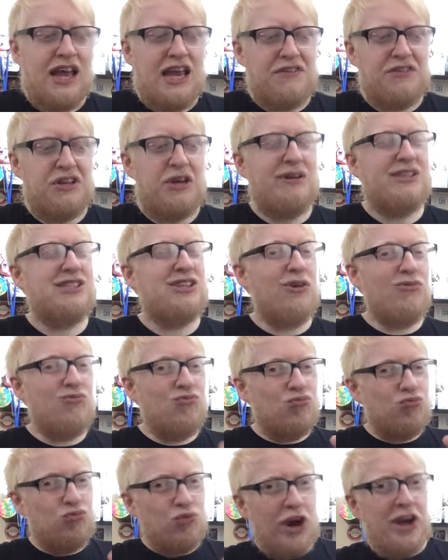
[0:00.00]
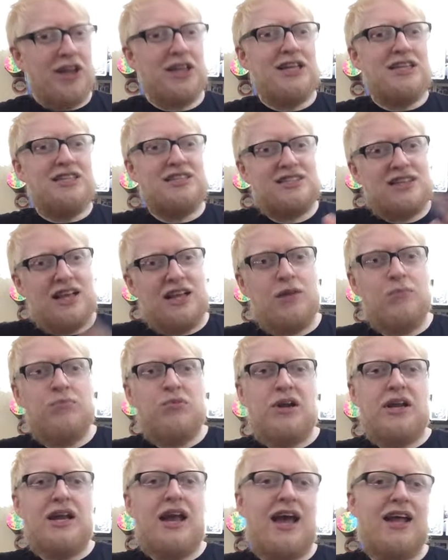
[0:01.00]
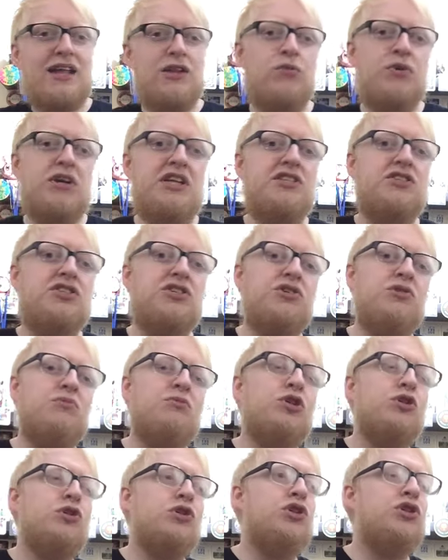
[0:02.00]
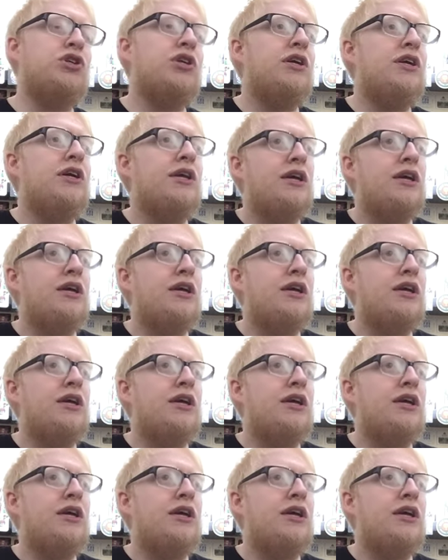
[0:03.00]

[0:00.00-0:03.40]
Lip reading: Even though I don't rarely celebrate Halloween too much.